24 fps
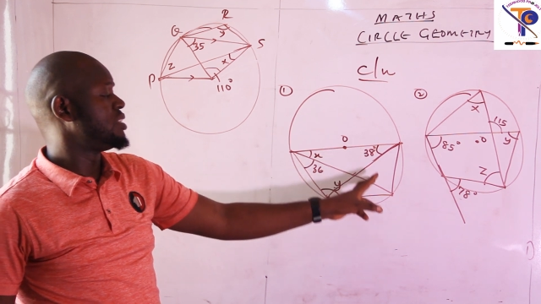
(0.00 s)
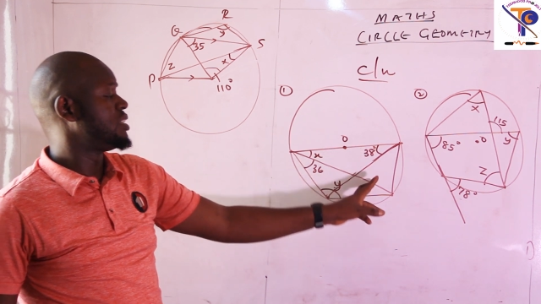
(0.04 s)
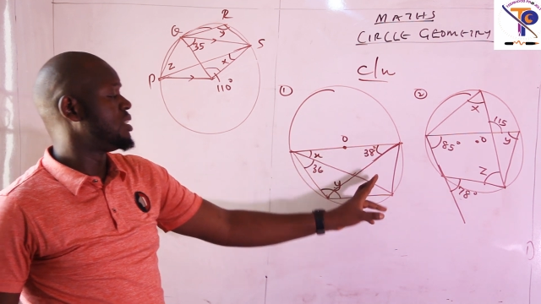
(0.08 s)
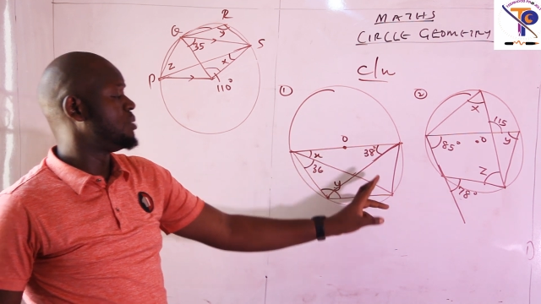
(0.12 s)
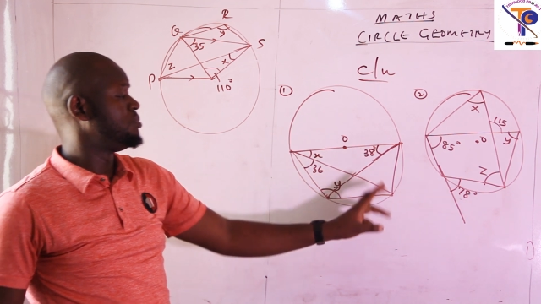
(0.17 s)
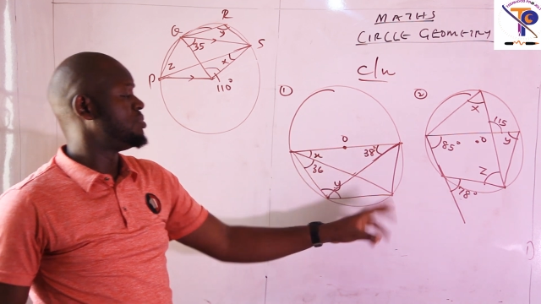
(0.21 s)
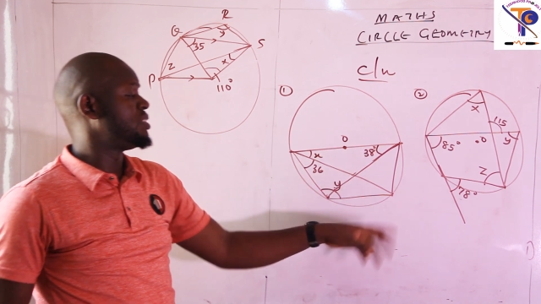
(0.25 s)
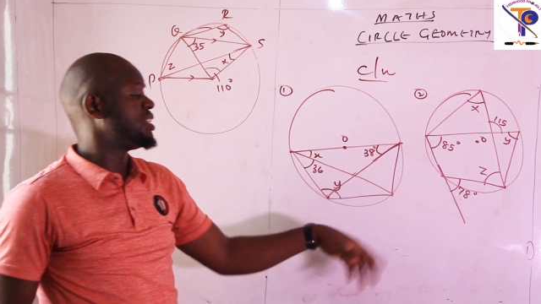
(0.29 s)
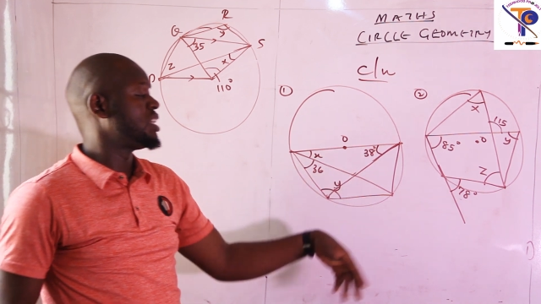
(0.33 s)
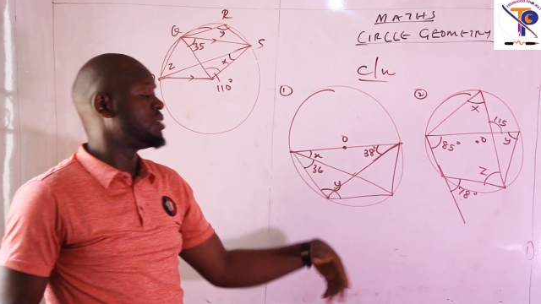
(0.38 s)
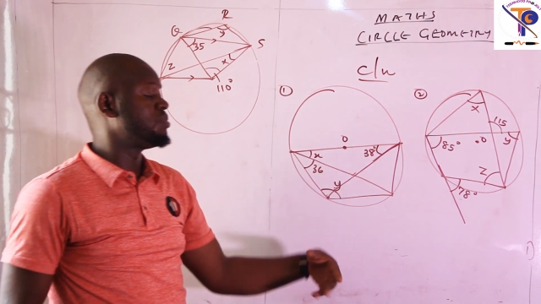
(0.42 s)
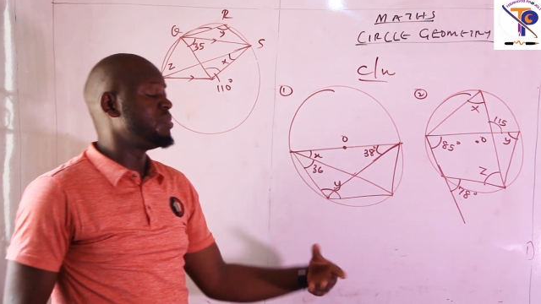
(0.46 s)

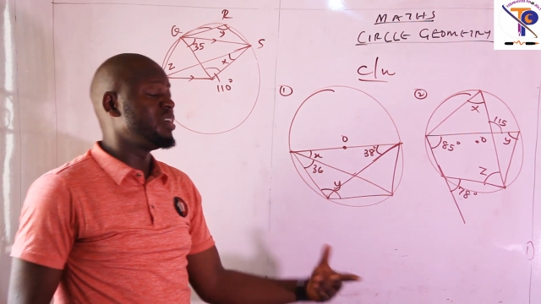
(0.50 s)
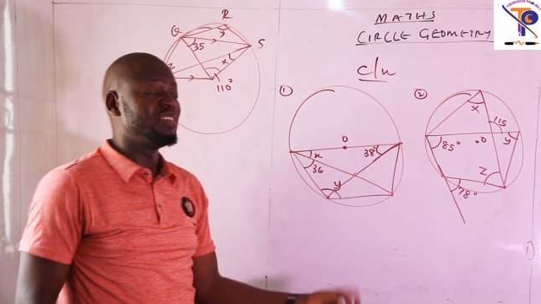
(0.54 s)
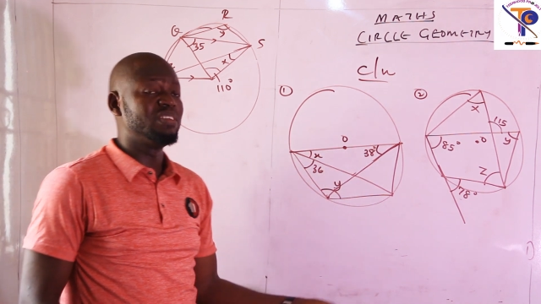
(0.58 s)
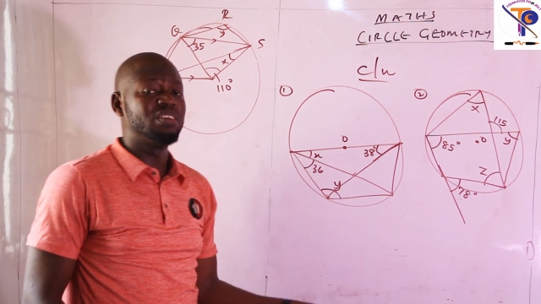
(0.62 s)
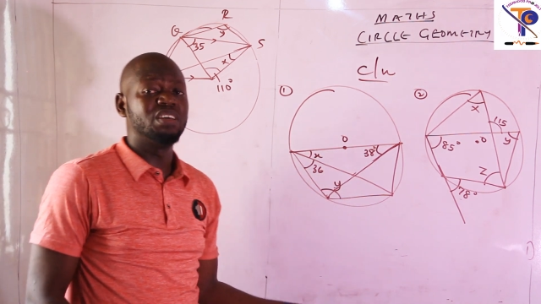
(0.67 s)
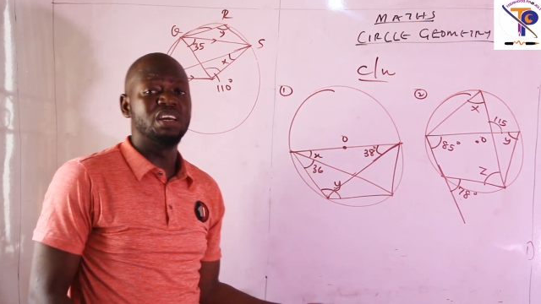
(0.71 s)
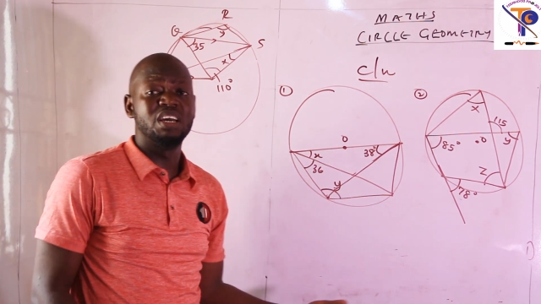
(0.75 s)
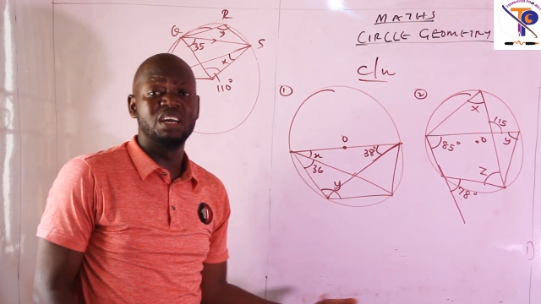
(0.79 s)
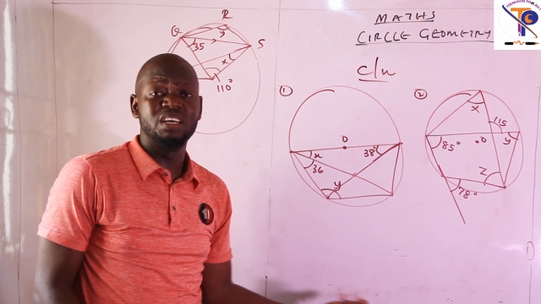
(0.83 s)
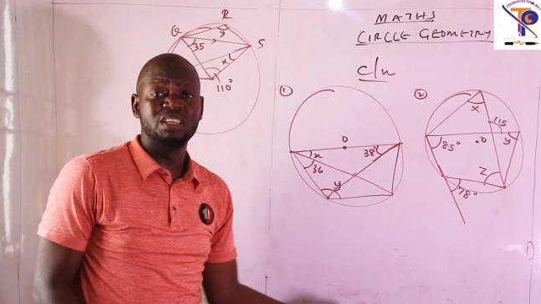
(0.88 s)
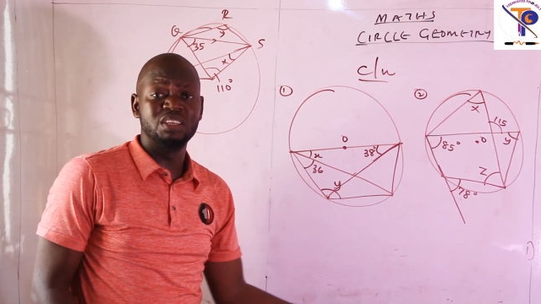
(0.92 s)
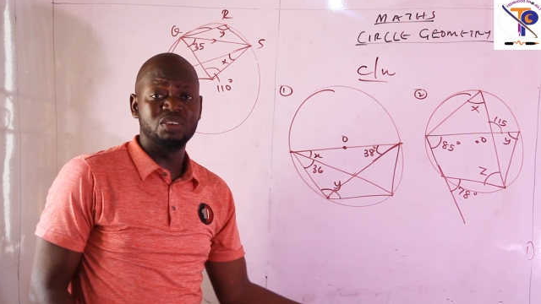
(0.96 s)
same segment
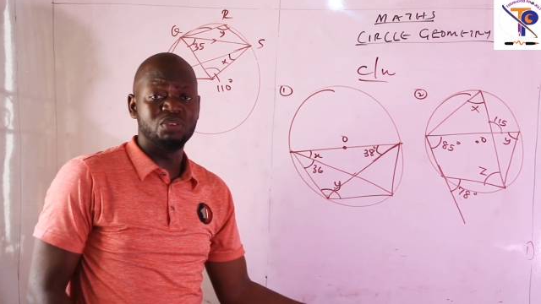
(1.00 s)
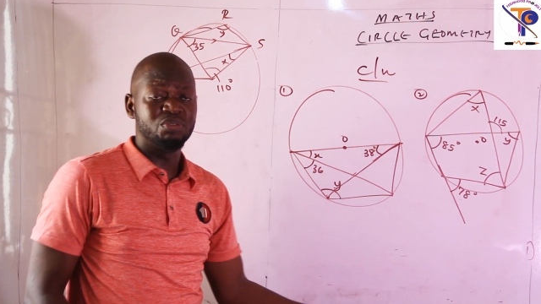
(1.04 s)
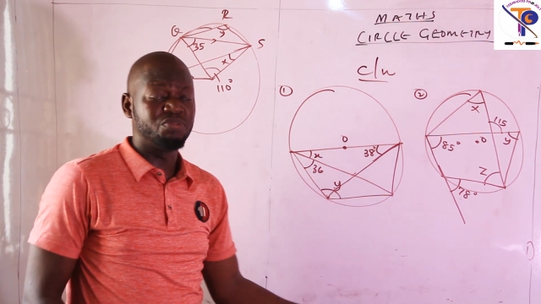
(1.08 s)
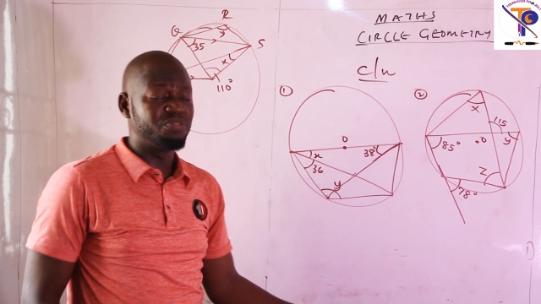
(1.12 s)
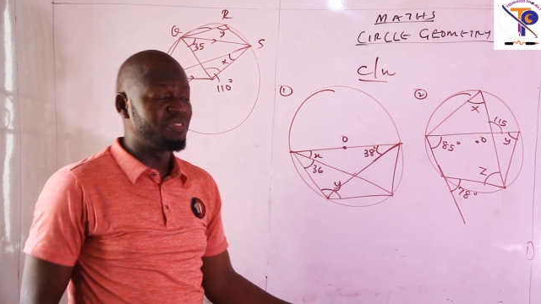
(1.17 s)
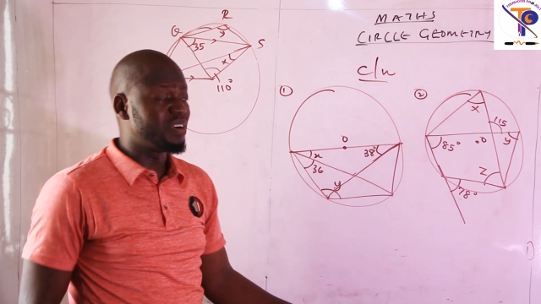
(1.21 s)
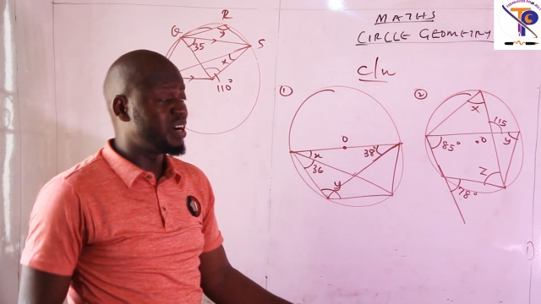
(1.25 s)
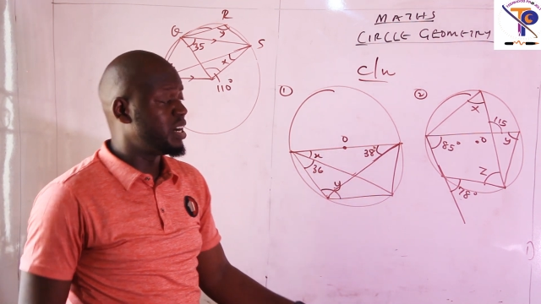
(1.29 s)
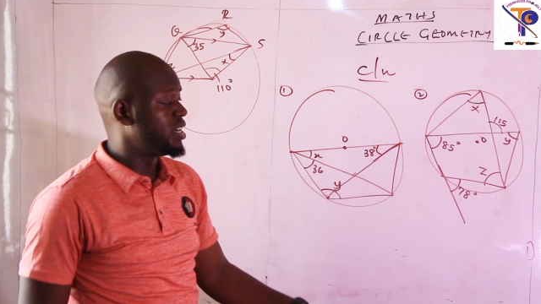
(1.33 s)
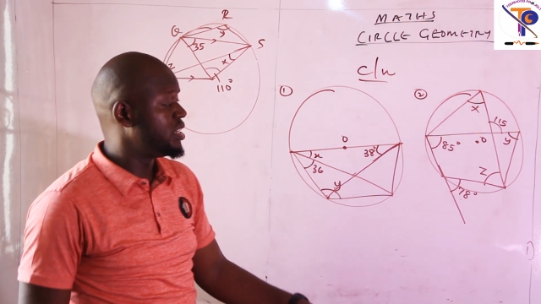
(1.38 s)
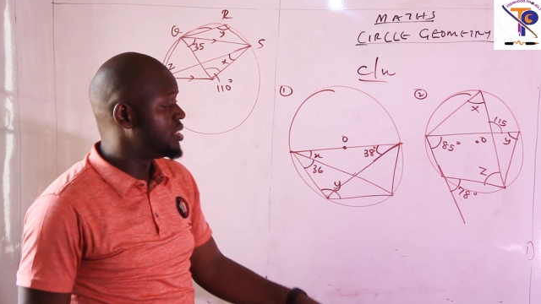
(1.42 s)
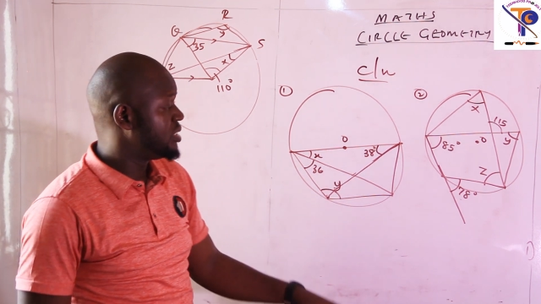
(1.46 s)
here. You're
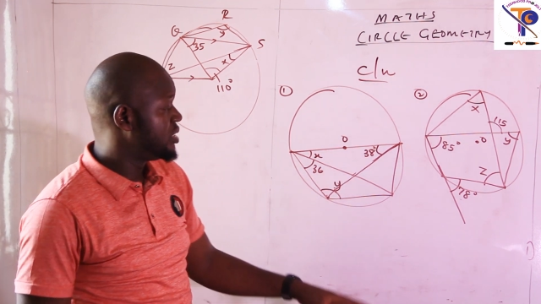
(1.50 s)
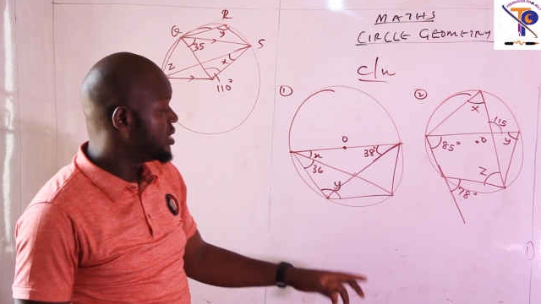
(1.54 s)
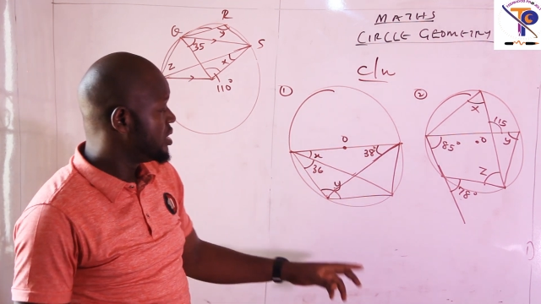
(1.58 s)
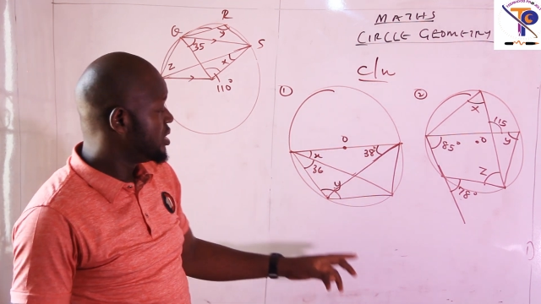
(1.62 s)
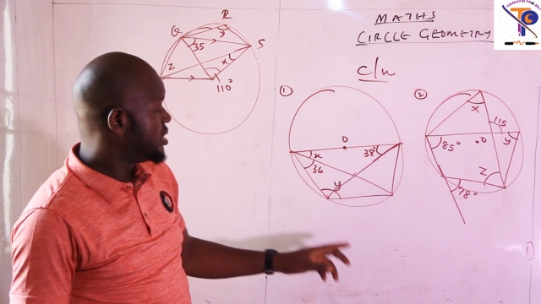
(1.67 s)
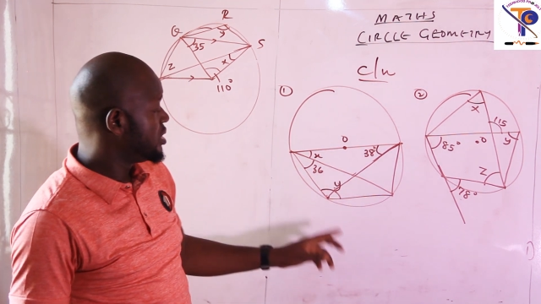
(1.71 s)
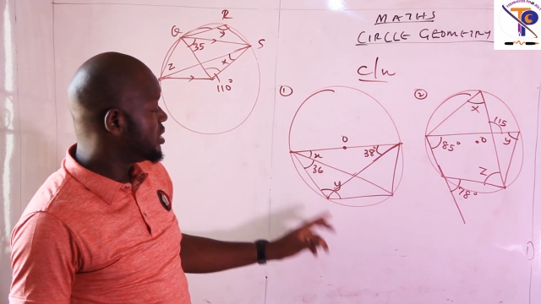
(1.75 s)
fine.